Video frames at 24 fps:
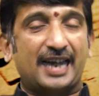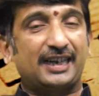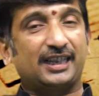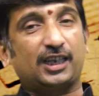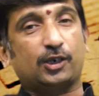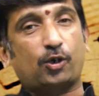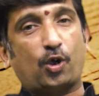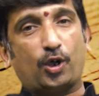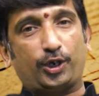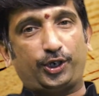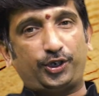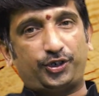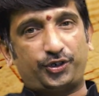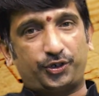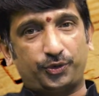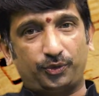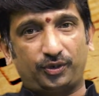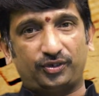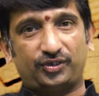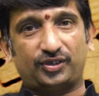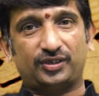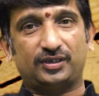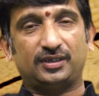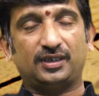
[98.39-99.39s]
and the
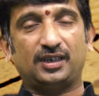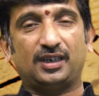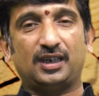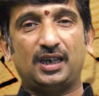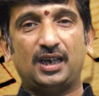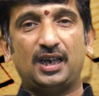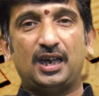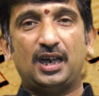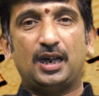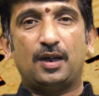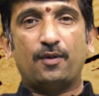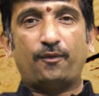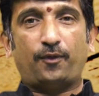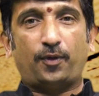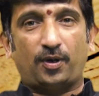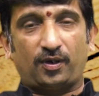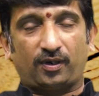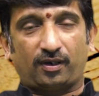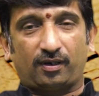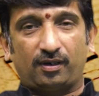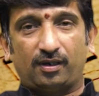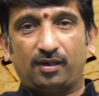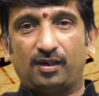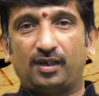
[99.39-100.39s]
connoisseurs
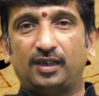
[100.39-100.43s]
for